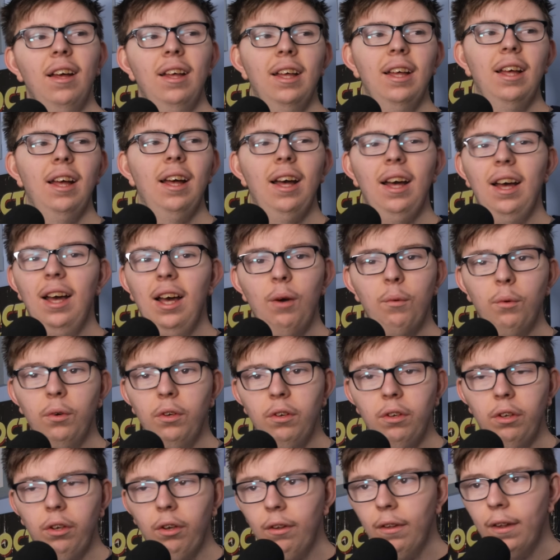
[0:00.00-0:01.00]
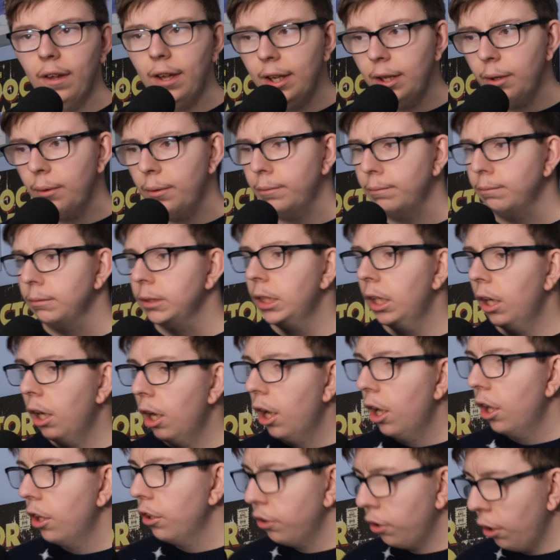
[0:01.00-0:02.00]
I wouldn't do that anyway.
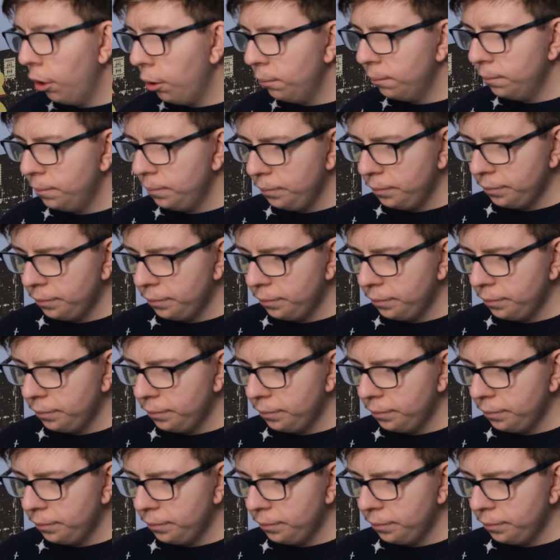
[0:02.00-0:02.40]
So,